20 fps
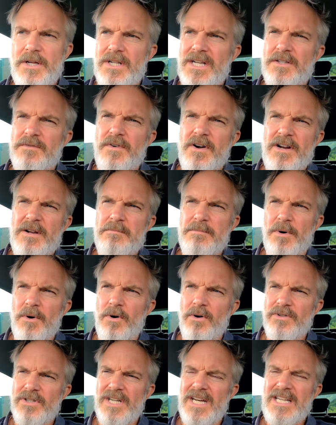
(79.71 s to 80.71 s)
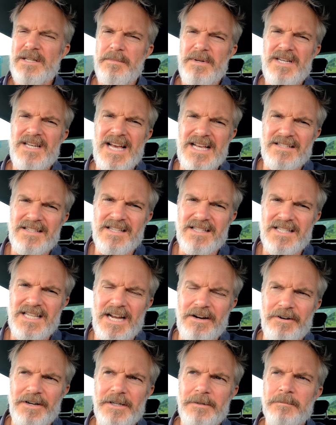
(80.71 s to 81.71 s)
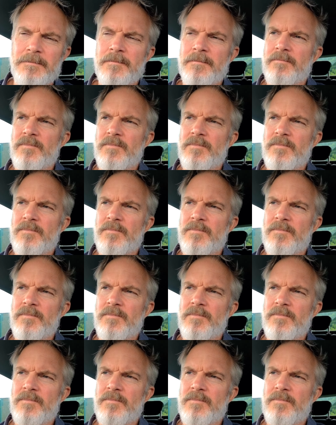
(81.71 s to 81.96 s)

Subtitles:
And that's very important. You need to be necessary.